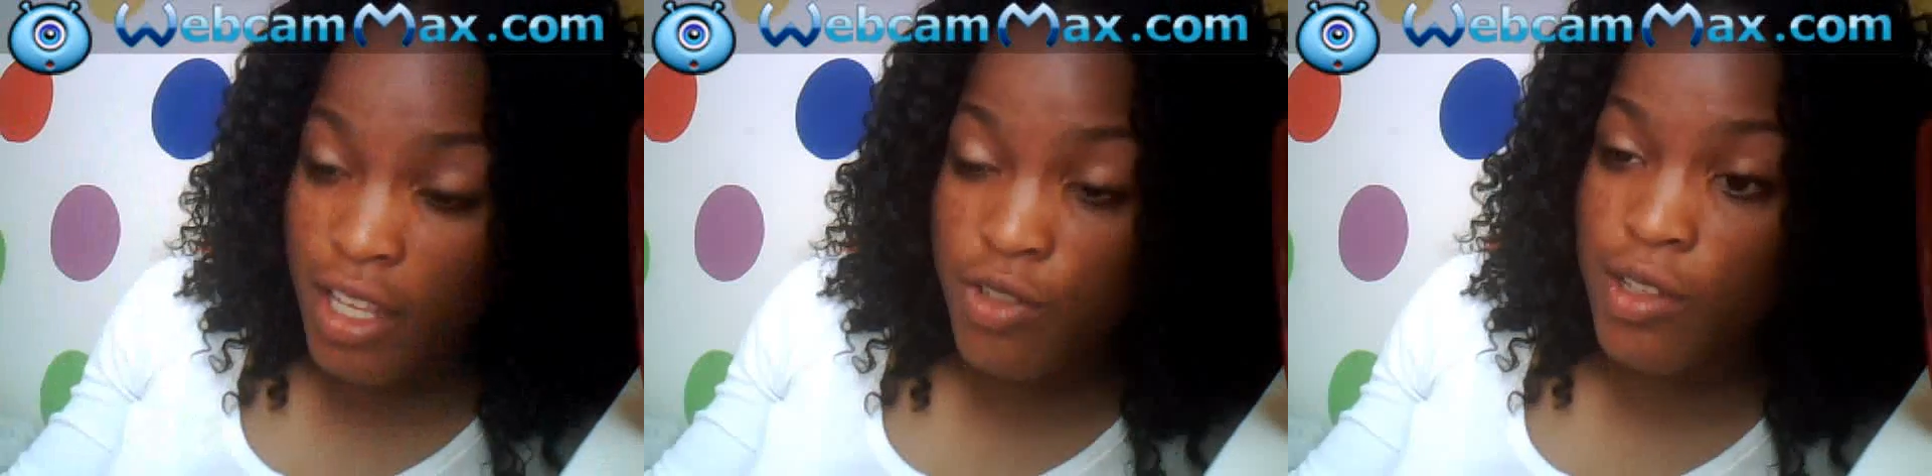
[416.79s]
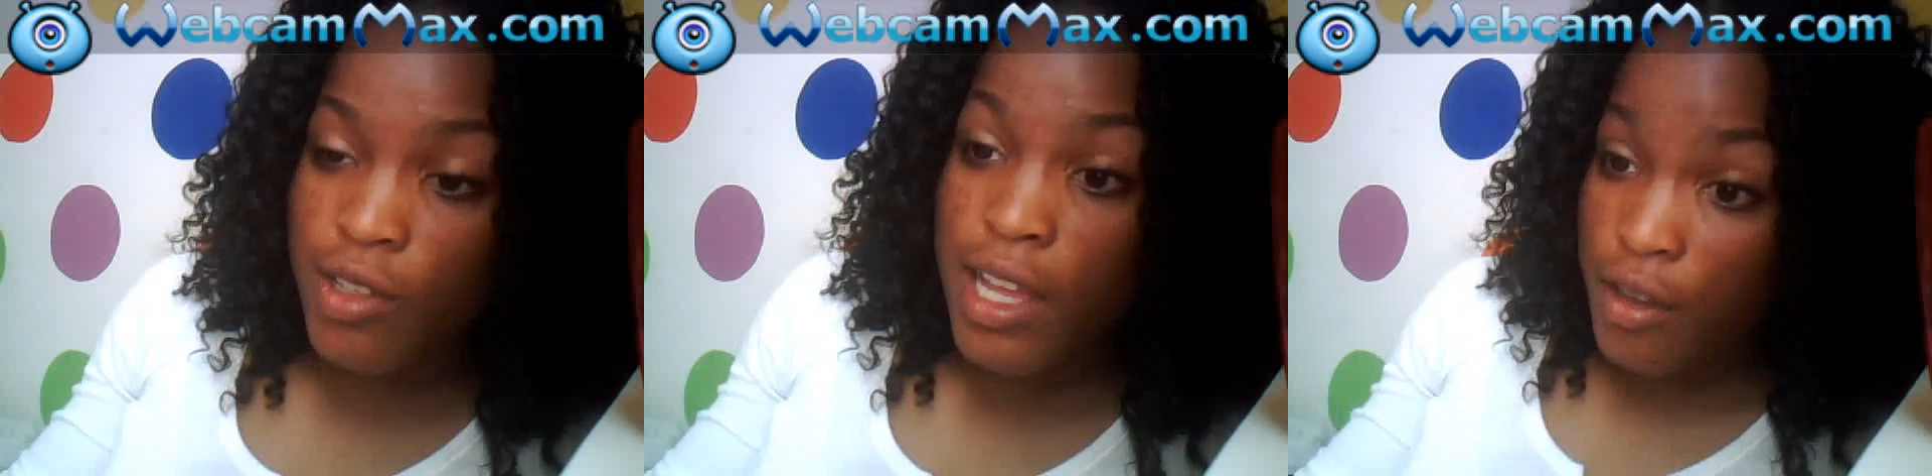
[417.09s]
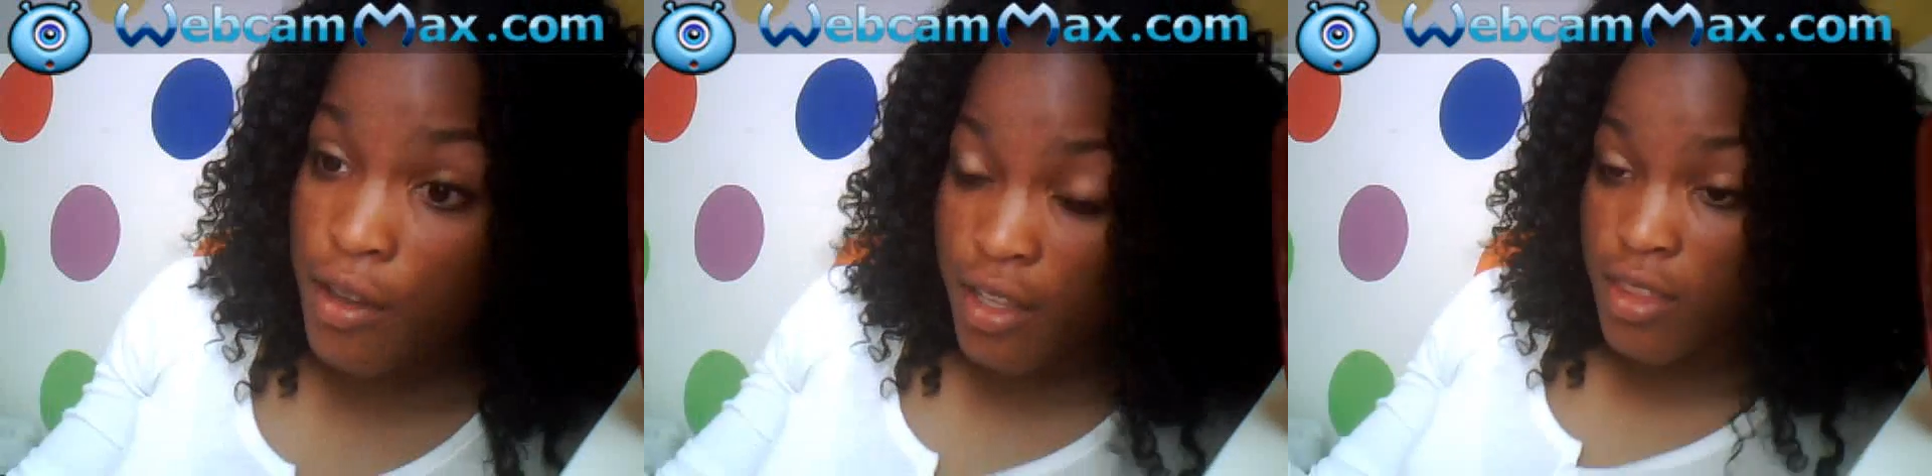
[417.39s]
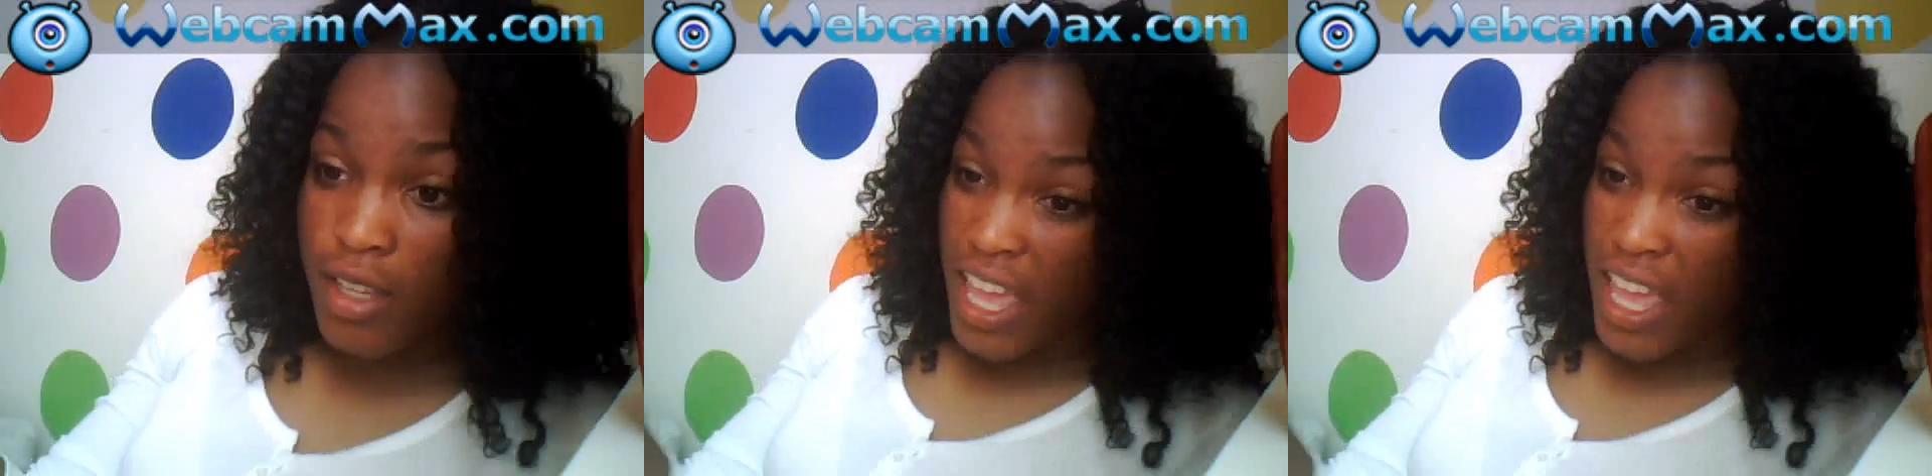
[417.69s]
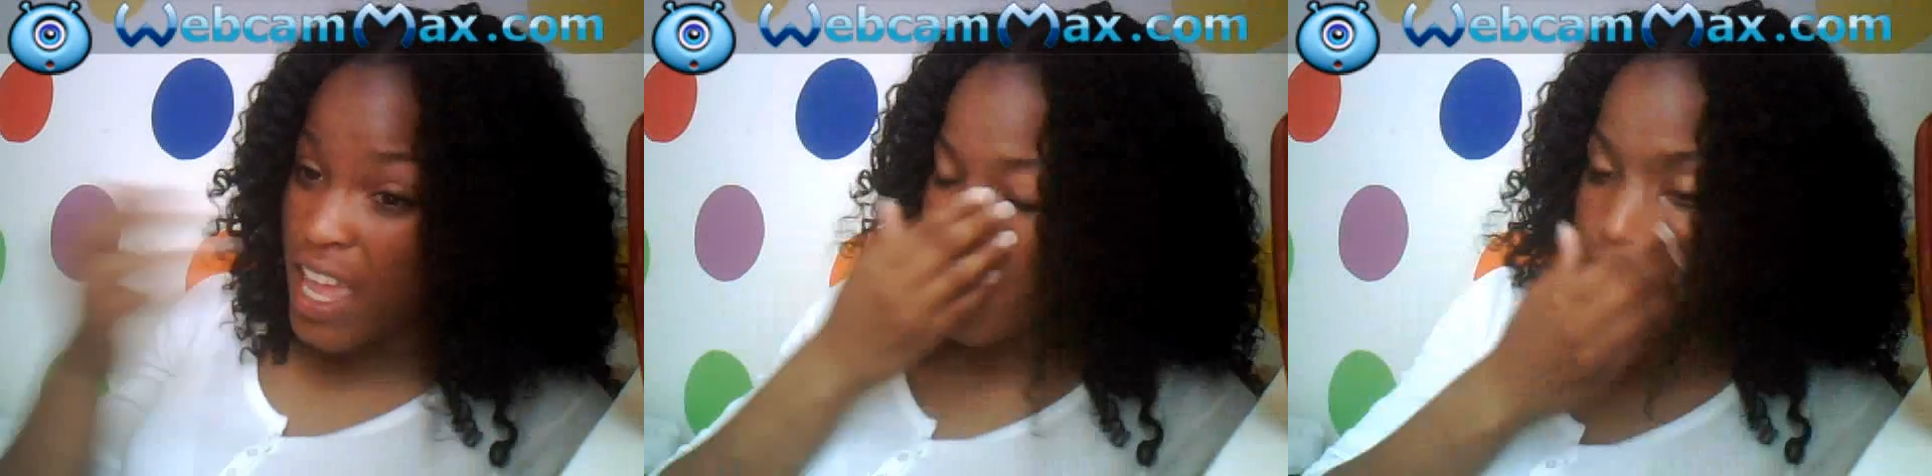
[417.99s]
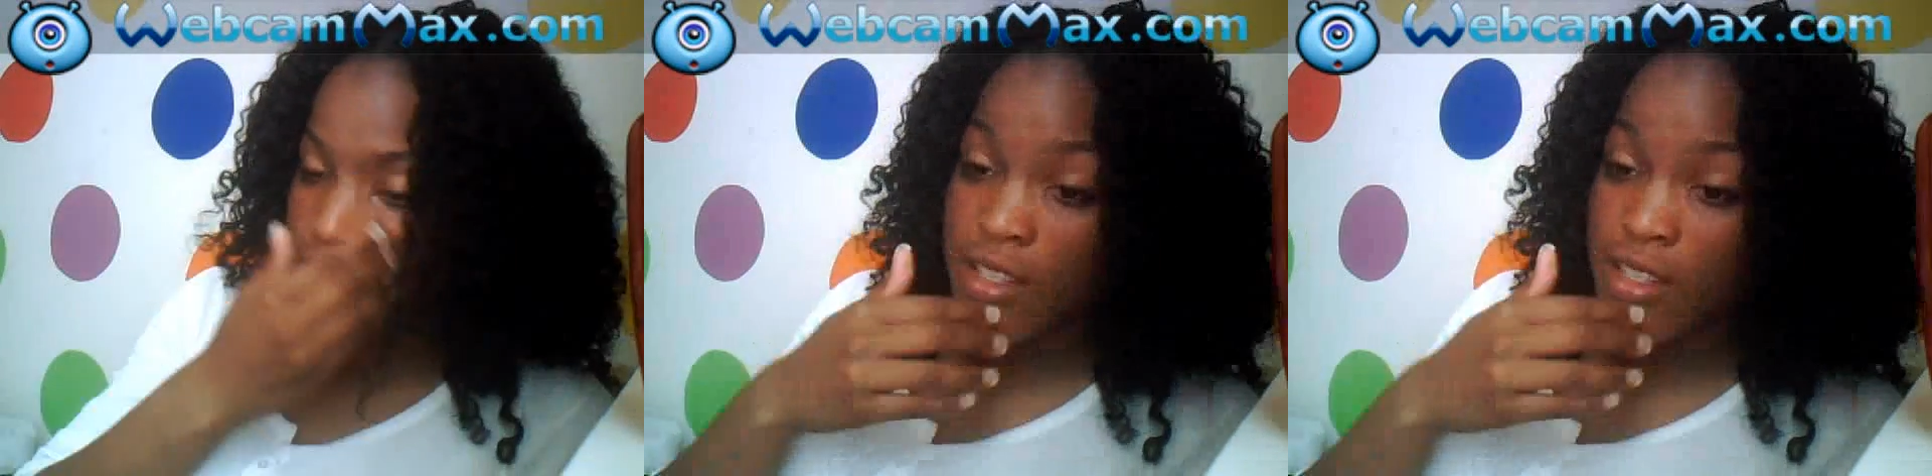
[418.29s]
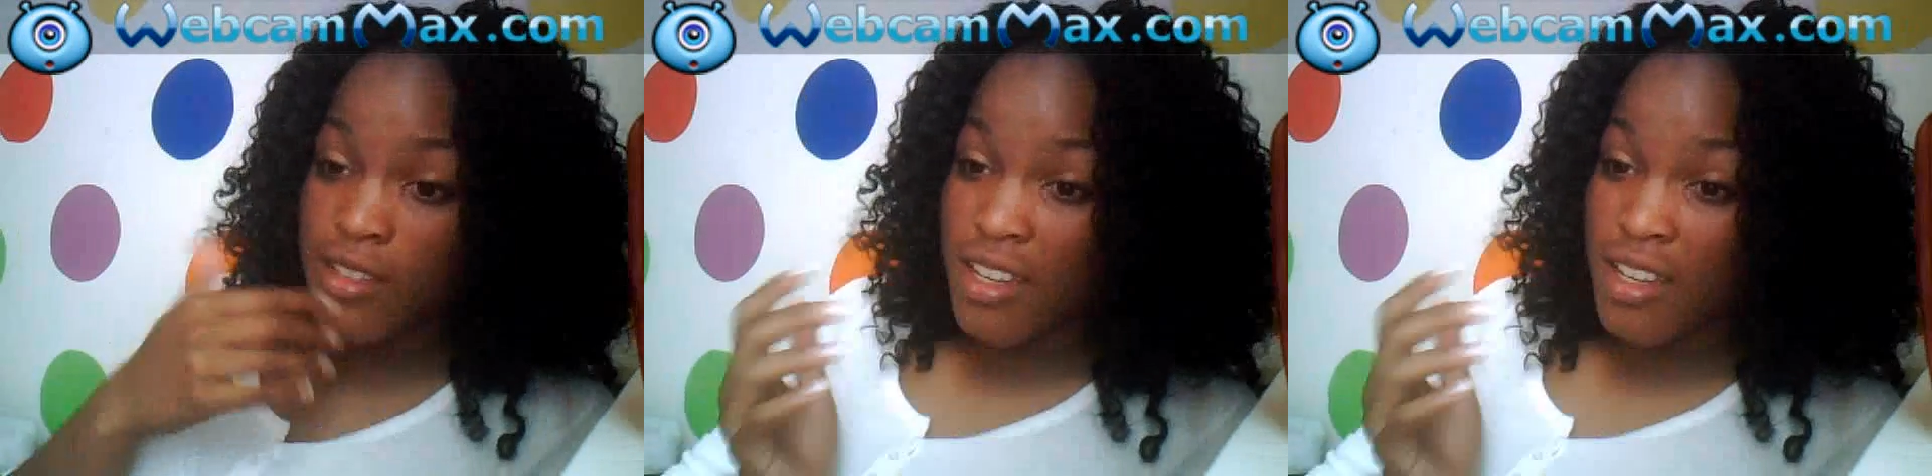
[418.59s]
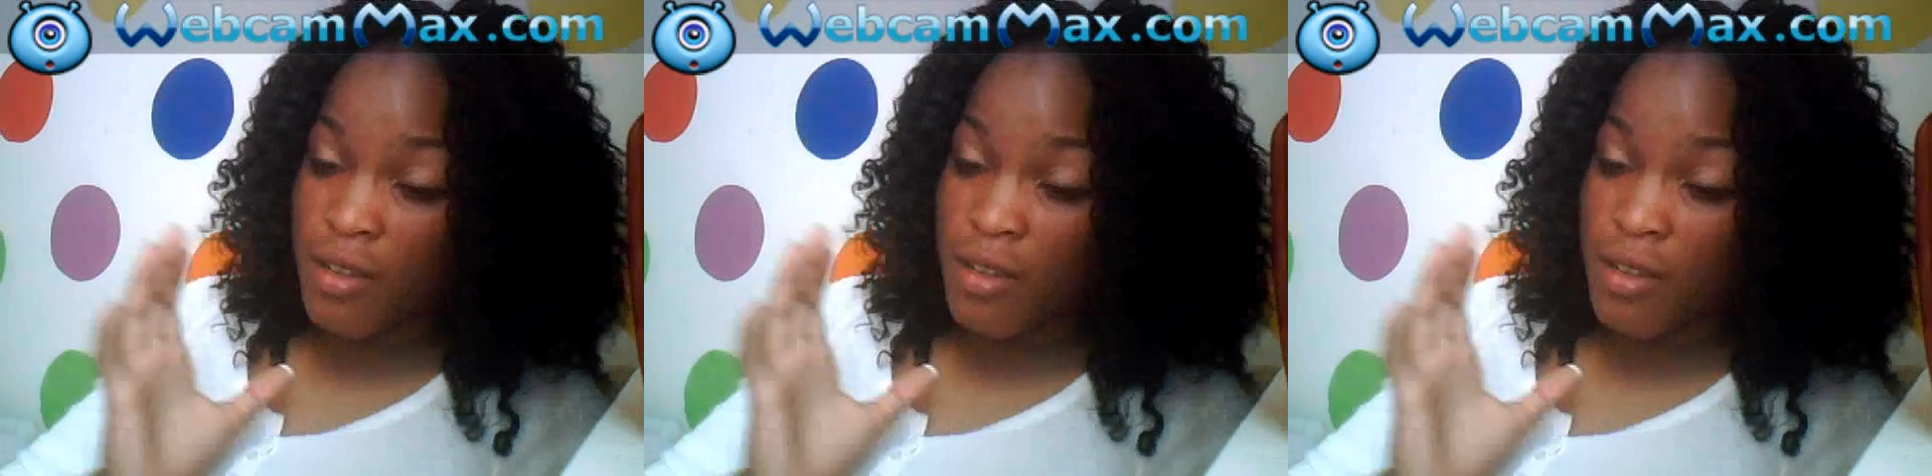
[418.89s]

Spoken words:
July I'll get the 8 and the 10 style, and that'll